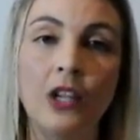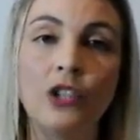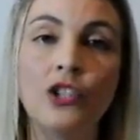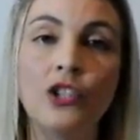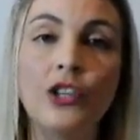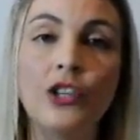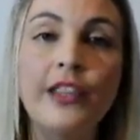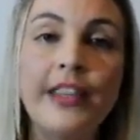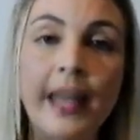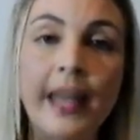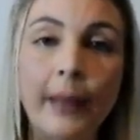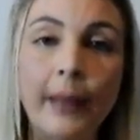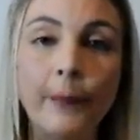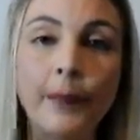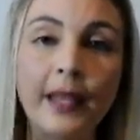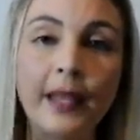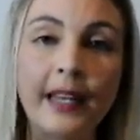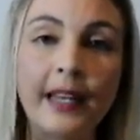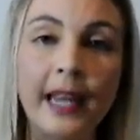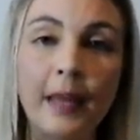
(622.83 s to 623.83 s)
to them
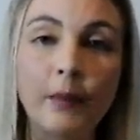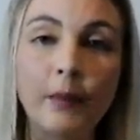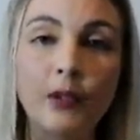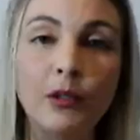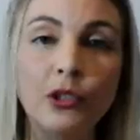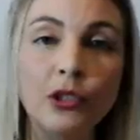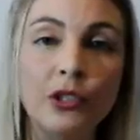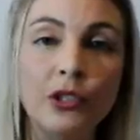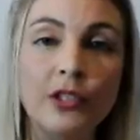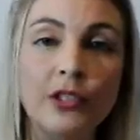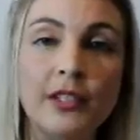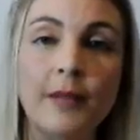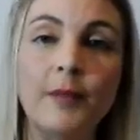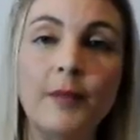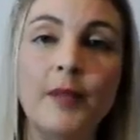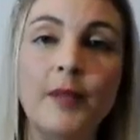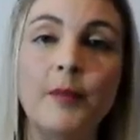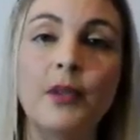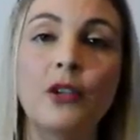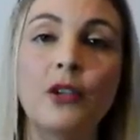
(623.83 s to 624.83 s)
being able to do
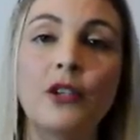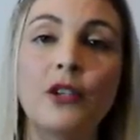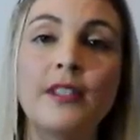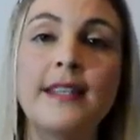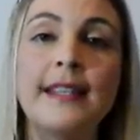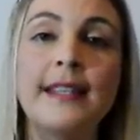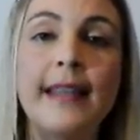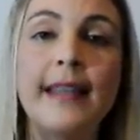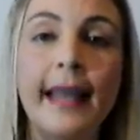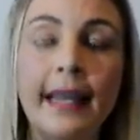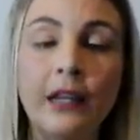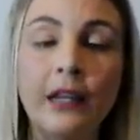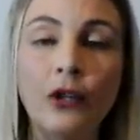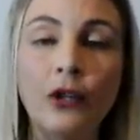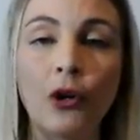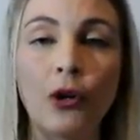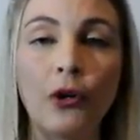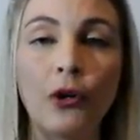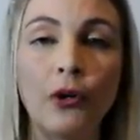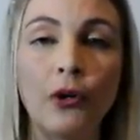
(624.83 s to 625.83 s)
something because they
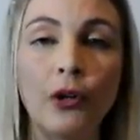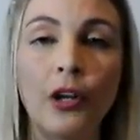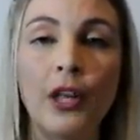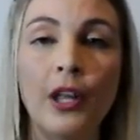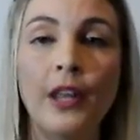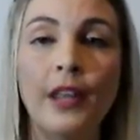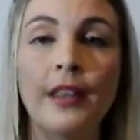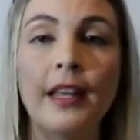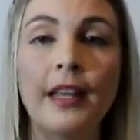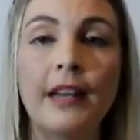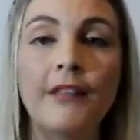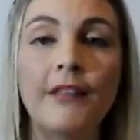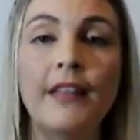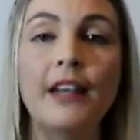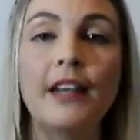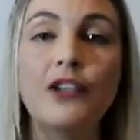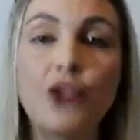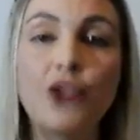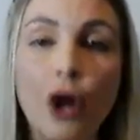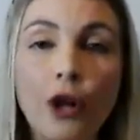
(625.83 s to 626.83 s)
know that if they
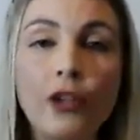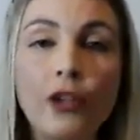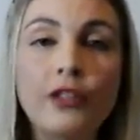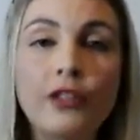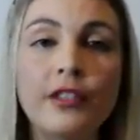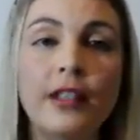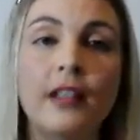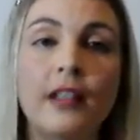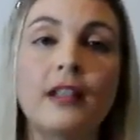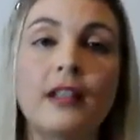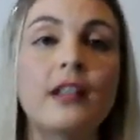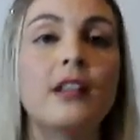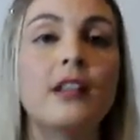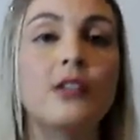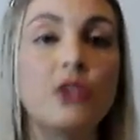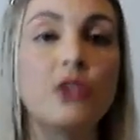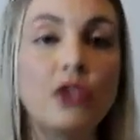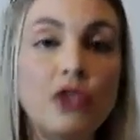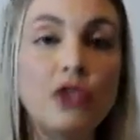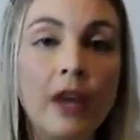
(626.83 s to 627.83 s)
don't, they'll get
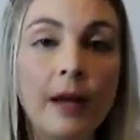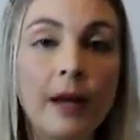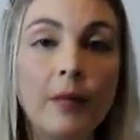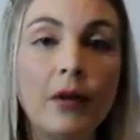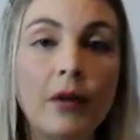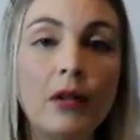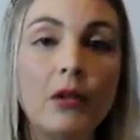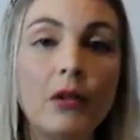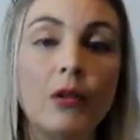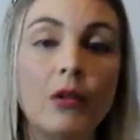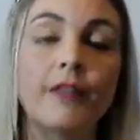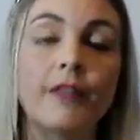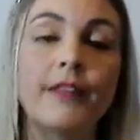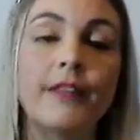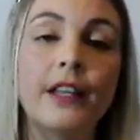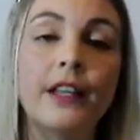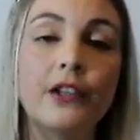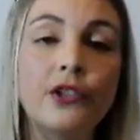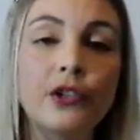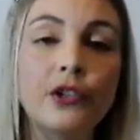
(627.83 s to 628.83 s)
into trouble, or if
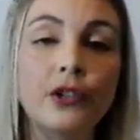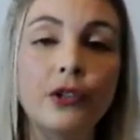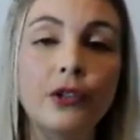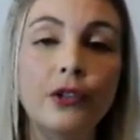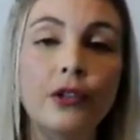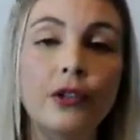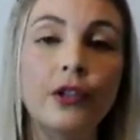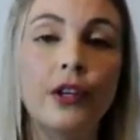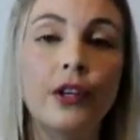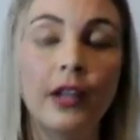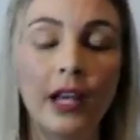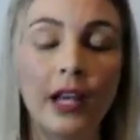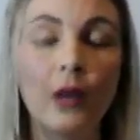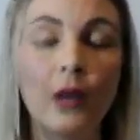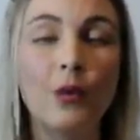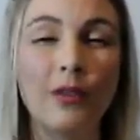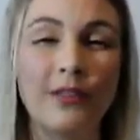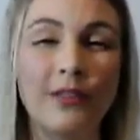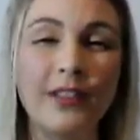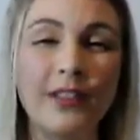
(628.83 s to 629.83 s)
they do, it
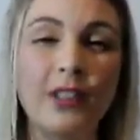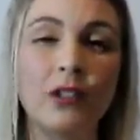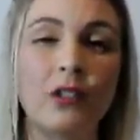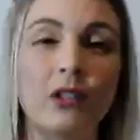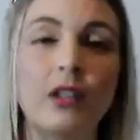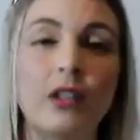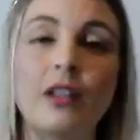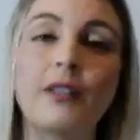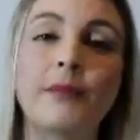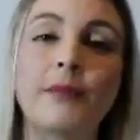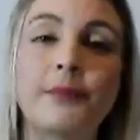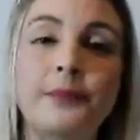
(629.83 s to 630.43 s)
will feel good.